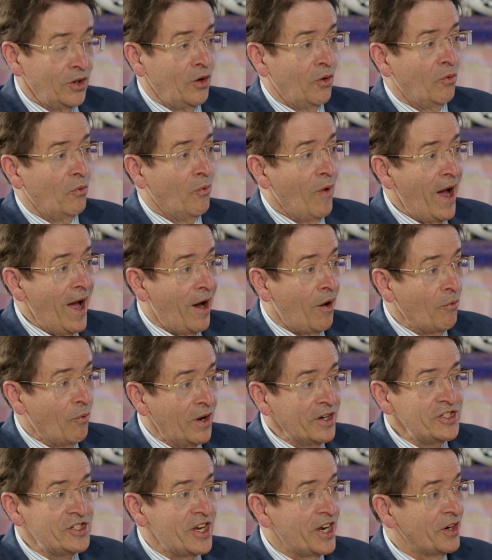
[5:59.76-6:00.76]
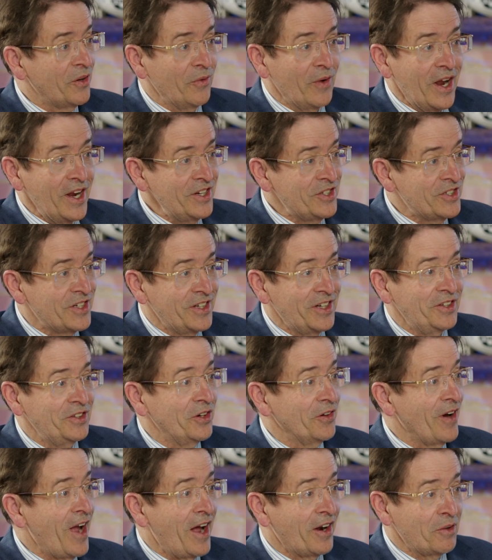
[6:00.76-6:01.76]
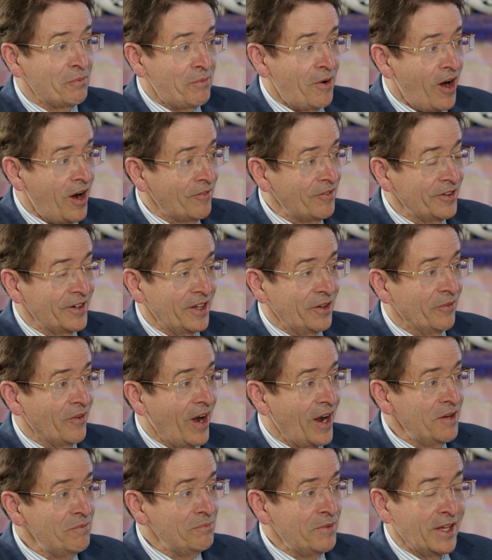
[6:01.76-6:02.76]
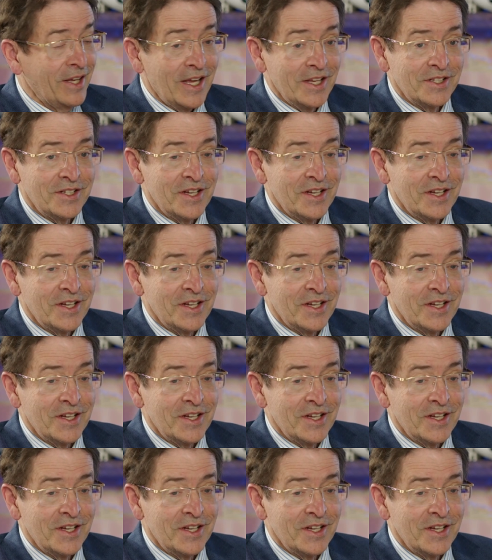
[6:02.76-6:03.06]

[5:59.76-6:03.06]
wow, one generation and you're out of poverty, right? Because